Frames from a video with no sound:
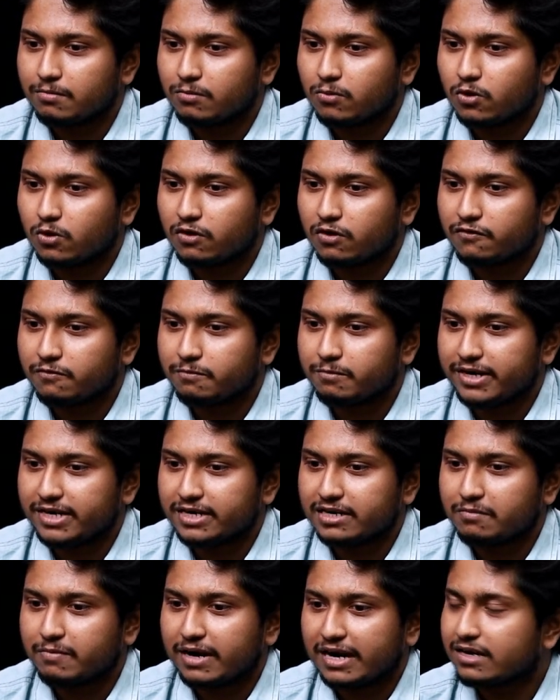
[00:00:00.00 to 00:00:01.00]
more of
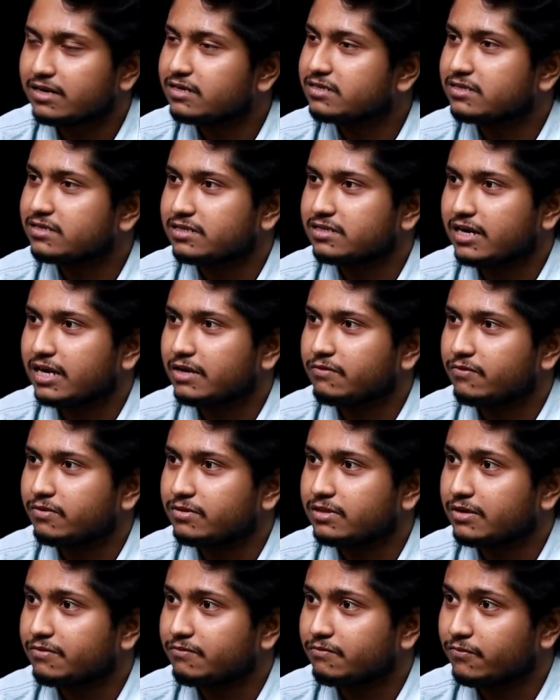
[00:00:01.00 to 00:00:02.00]
mental battles that I
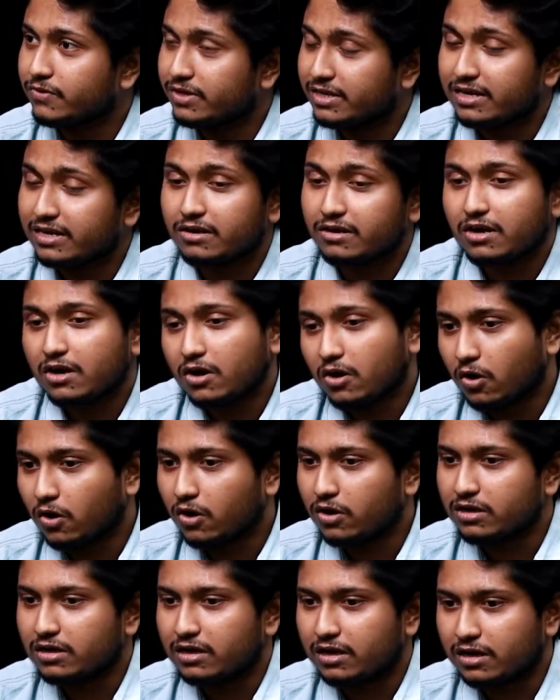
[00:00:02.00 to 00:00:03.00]
that we
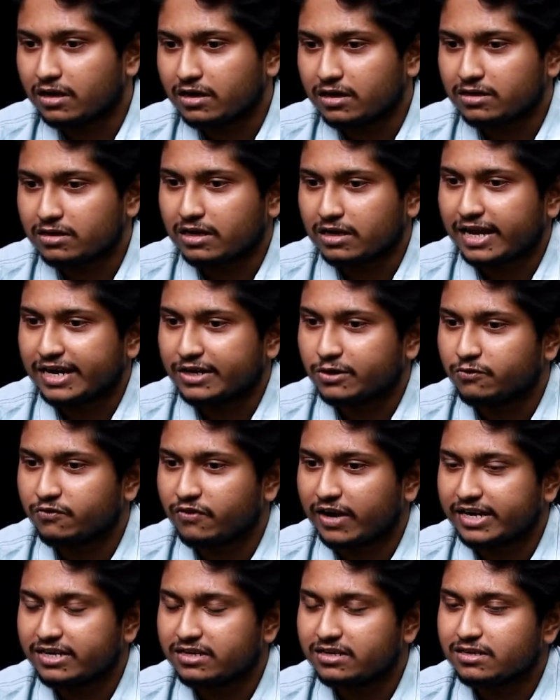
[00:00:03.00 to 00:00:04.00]
all uh, had to
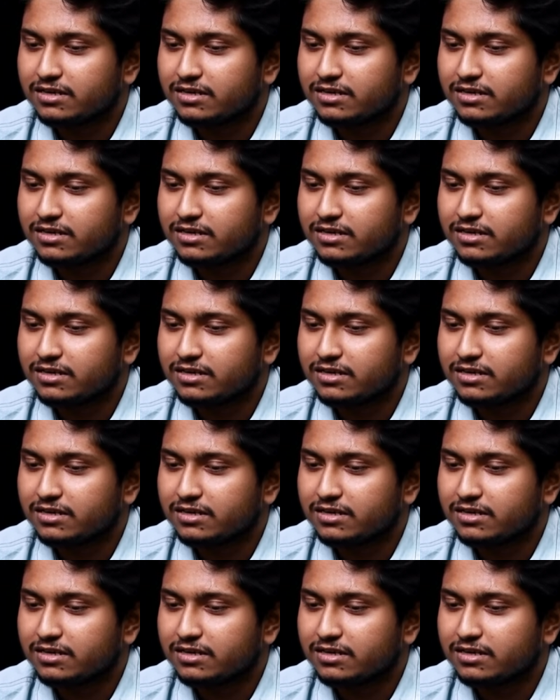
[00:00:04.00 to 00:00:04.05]
fight.